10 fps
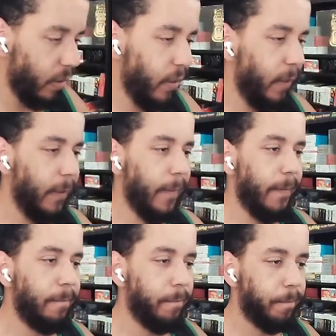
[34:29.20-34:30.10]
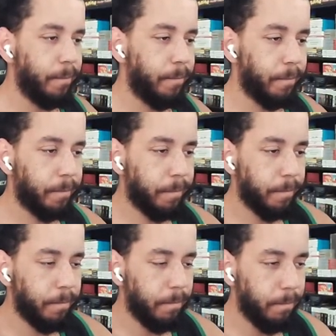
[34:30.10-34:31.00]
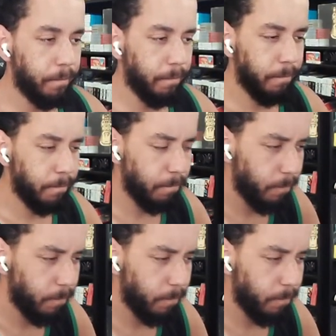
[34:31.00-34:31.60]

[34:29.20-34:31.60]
Nothing is said.